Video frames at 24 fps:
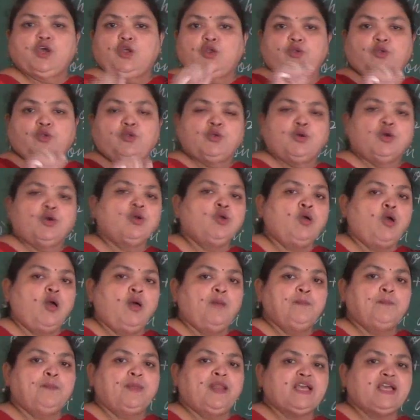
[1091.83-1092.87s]
No
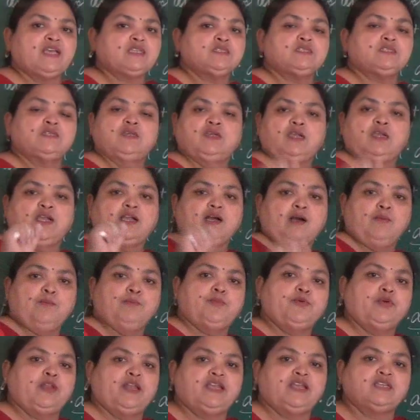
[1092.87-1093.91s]
complex
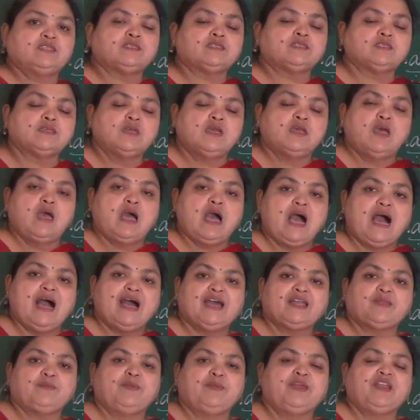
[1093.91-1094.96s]
components
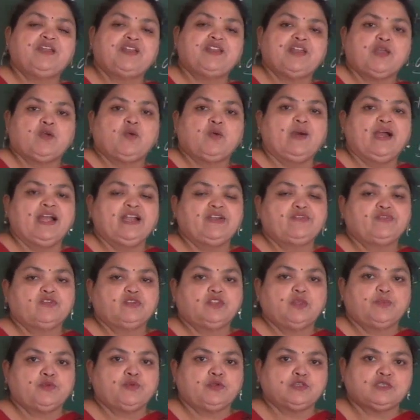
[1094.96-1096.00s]
are being required for
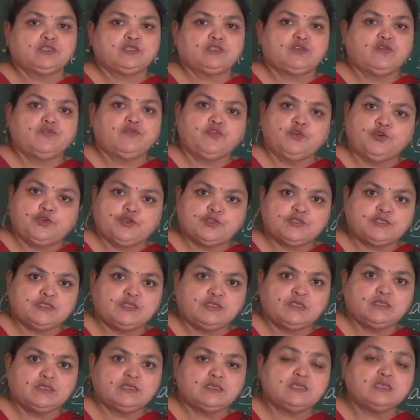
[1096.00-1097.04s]
the process of
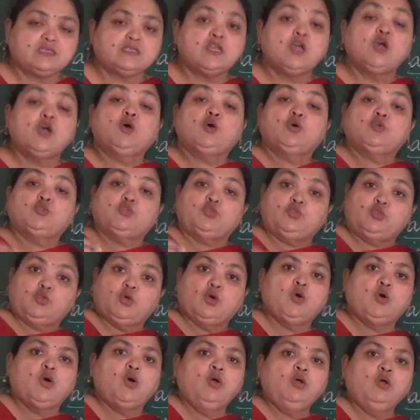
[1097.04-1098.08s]
photosynthesis,
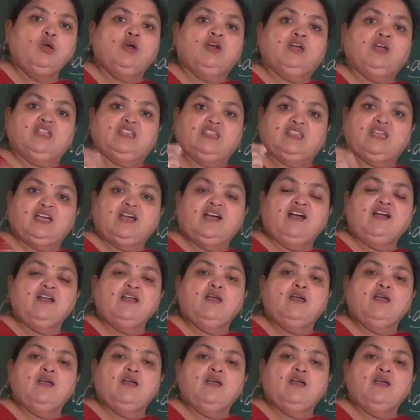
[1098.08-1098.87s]
though the